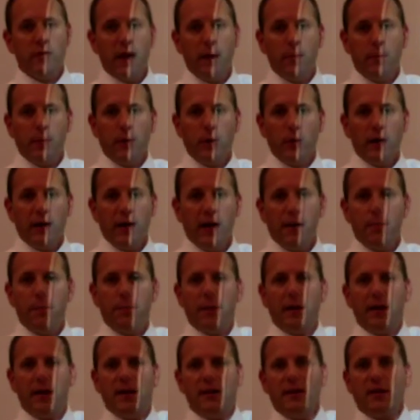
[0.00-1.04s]
that buoy up
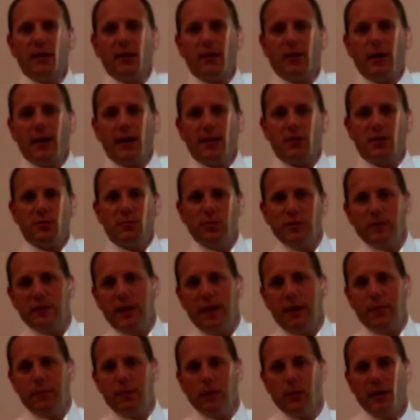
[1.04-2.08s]
and another crest to move
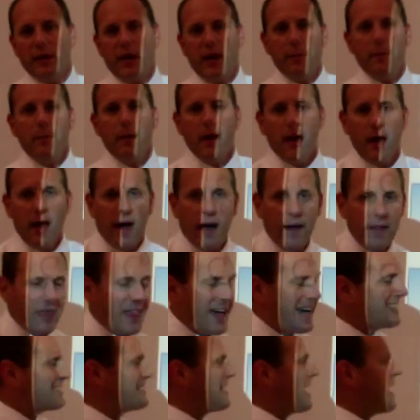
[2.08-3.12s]
that buoy up.
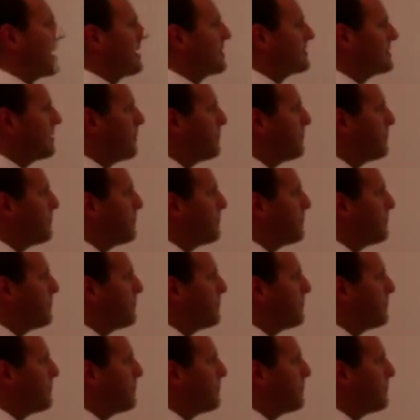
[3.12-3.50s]
That's the